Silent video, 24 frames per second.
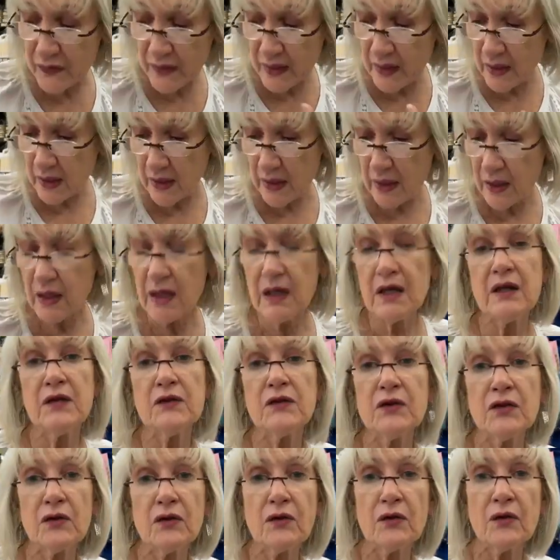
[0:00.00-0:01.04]
thing
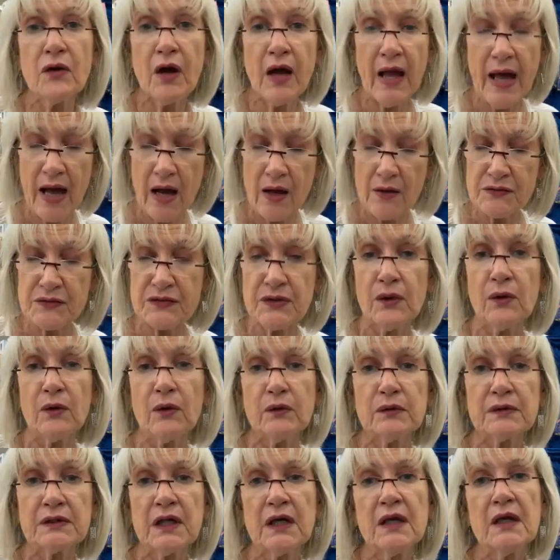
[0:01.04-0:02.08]
in your
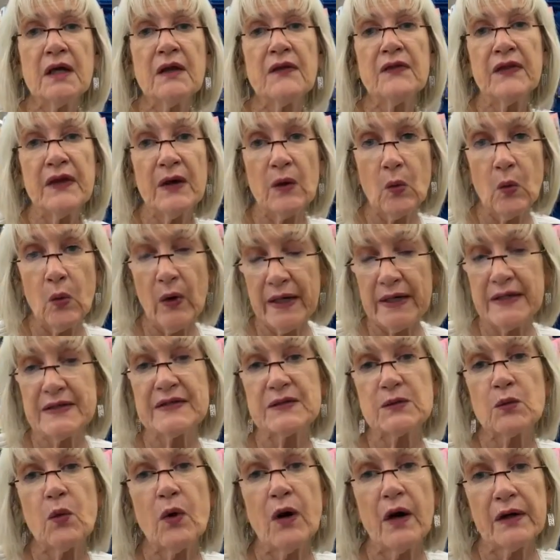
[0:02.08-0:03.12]
household that
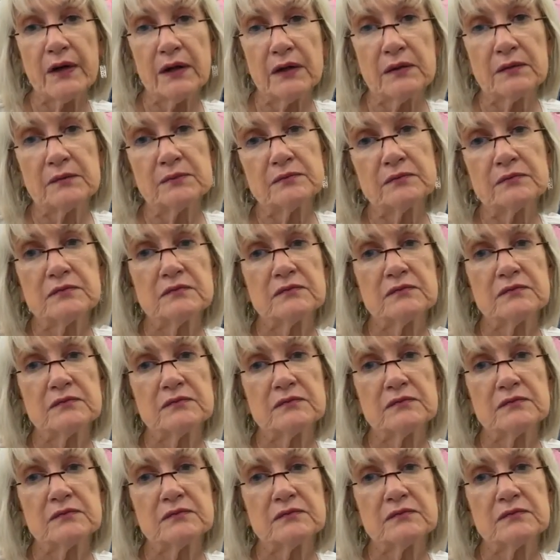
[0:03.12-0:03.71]
wastes water?